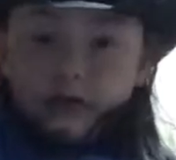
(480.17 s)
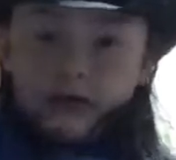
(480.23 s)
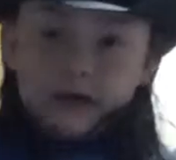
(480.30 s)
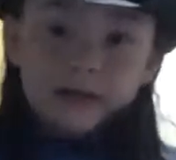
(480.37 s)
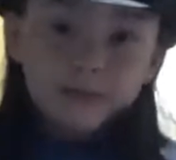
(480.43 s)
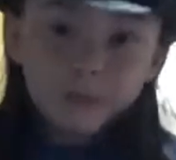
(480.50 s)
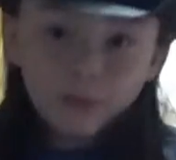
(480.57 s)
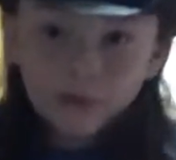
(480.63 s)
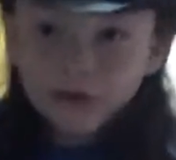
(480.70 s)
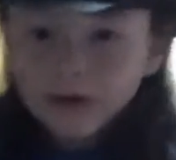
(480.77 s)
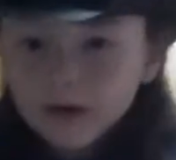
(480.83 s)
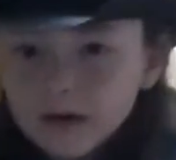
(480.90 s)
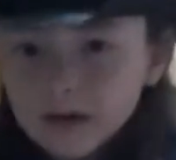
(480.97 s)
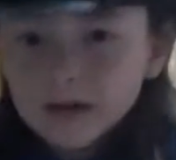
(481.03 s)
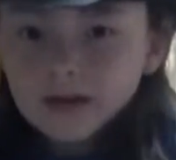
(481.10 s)

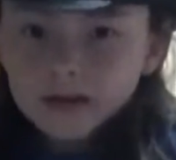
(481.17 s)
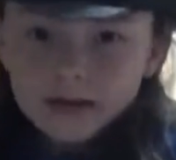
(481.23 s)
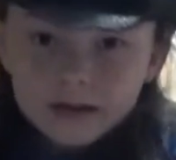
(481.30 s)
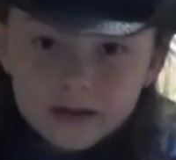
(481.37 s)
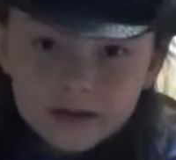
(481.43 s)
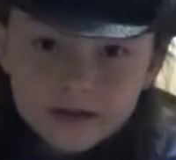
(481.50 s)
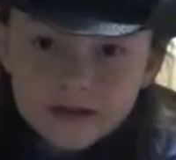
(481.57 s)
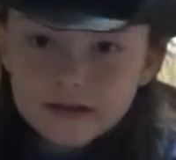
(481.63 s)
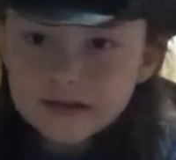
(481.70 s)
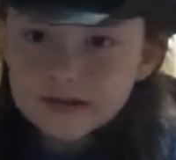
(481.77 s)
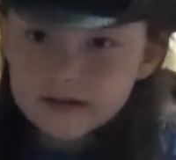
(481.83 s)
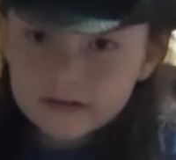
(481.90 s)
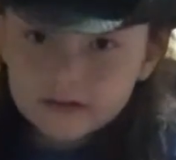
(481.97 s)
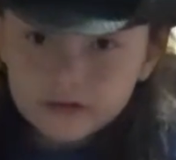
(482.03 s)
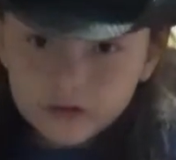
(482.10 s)
anymore. It
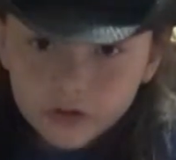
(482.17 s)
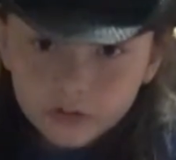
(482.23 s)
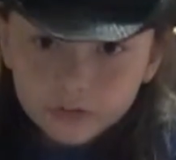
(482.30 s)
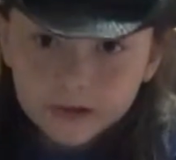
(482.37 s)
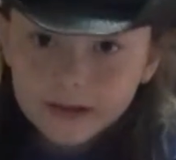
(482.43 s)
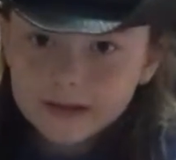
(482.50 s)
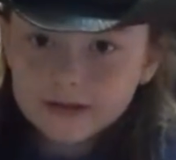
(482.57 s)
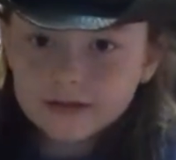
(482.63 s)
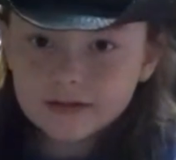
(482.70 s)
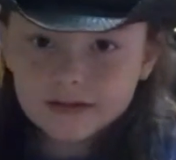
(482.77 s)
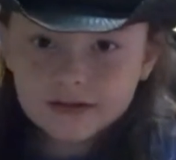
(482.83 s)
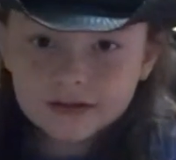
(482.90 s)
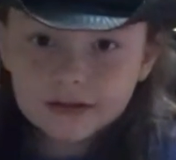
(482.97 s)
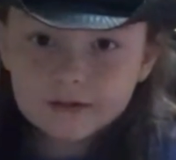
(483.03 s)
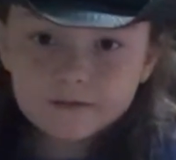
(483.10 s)
did, and it's all wrecked and
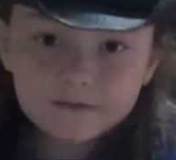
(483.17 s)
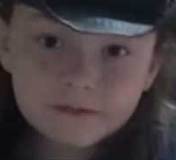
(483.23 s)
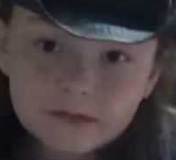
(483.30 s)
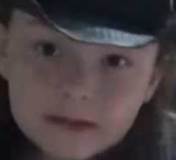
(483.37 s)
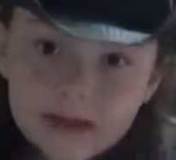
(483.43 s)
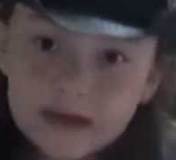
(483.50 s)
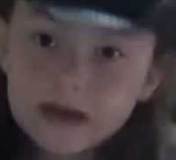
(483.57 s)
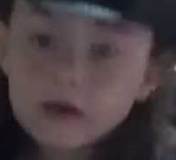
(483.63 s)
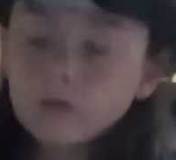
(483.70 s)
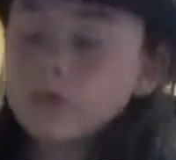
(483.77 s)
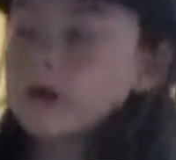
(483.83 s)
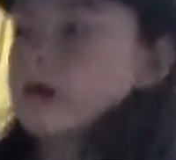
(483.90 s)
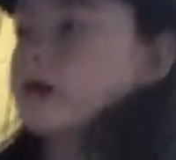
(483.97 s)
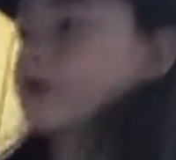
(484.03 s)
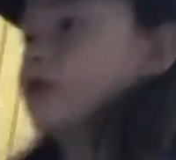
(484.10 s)
stuff. Again, I
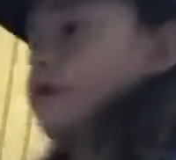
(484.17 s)
wear it